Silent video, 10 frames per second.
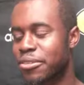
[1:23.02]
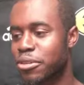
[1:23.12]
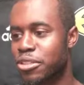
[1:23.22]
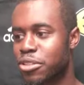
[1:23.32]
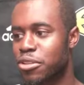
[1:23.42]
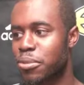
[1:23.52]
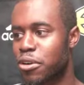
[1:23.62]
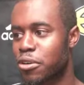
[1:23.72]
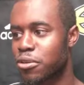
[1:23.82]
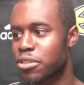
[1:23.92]
Well, I saw the
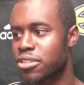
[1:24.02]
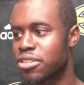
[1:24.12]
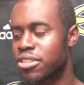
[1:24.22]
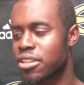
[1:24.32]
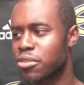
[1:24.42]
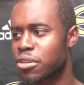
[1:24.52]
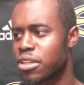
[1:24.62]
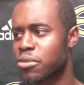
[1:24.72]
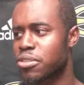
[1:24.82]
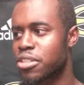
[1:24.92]
ball was, it looked like
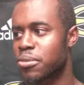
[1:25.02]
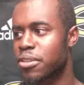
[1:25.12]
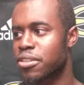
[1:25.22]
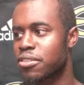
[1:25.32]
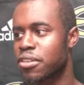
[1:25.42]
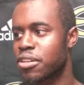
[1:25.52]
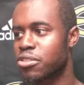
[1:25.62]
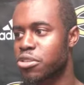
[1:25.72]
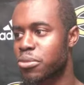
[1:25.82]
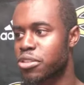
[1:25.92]
it was tipped at the line of
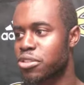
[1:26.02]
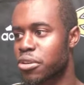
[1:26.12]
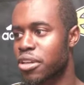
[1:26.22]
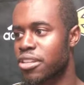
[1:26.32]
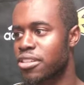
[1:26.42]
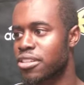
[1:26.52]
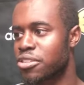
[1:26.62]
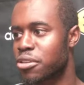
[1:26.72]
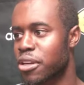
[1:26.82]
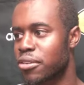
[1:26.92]
scrimmage, so I had to
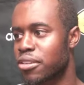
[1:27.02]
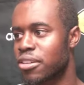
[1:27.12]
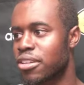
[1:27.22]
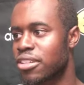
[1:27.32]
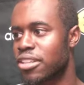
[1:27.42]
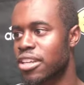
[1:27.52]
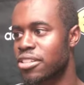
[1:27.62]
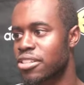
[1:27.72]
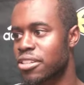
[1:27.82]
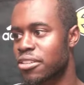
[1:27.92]
slow down to
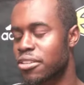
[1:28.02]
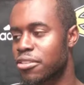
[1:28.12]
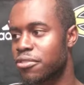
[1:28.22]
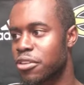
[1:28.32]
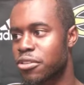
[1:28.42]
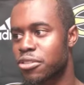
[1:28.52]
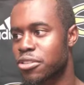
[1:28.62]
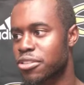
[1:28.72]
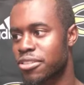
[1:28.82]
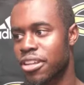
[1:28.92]
catch it, and the defender
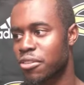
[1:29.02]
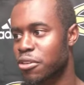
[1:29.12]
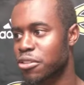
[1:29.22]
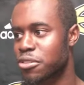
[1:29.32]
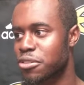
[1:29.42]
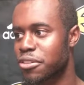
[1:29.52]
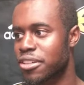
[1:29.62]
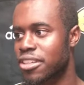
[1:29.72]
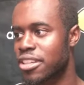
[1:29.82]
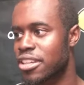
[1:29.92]
just got lost, looked
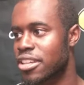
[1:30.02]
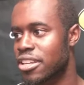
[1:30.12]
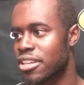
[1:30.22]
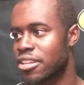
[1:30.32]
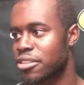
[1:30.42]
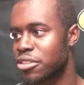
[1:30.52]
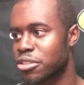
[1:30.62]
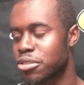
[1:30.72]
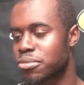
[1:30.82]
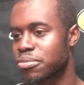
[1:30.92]
like, and
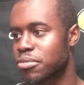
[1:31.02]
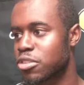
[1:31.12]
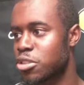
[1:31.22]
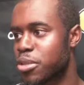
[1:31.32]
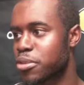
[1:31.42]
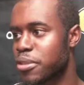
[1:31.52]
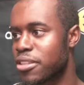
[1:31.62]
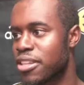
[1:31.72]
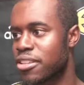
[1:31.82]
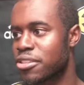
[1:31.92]
just used my speed to
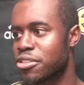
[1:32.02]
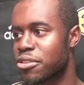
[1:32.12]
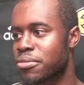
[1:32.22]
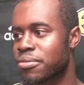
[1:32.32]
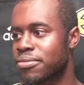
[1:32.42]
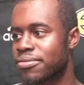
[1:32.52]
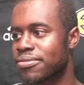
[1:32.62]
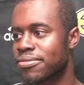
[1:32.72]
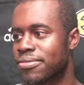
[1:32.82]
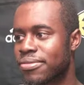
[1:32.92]
get in the end zone.
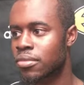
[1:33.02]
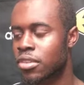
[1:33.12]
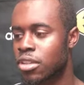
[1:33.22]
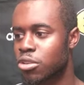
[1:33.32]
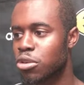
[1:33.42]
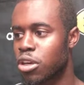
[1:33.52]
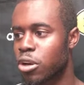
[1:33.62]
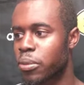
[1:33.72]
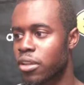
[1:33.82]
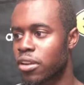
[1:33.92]
It really
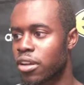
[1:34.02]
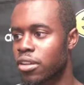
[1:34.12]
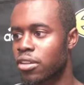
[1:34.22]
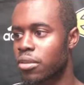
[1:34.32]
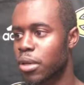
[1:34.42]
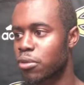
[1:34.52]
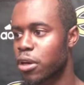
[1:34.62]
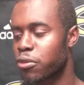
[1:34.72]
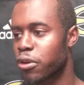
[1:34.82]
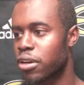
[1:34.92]
helped me a lot in my
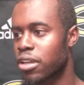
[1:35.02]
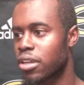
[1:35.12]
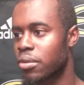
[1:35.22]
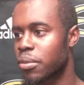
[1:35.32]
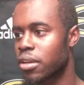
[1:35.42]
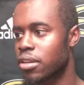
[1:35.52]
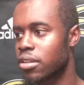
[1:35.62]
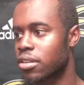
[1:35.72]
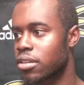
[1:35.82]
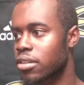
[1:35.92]
route running and
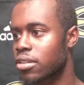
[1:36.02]
my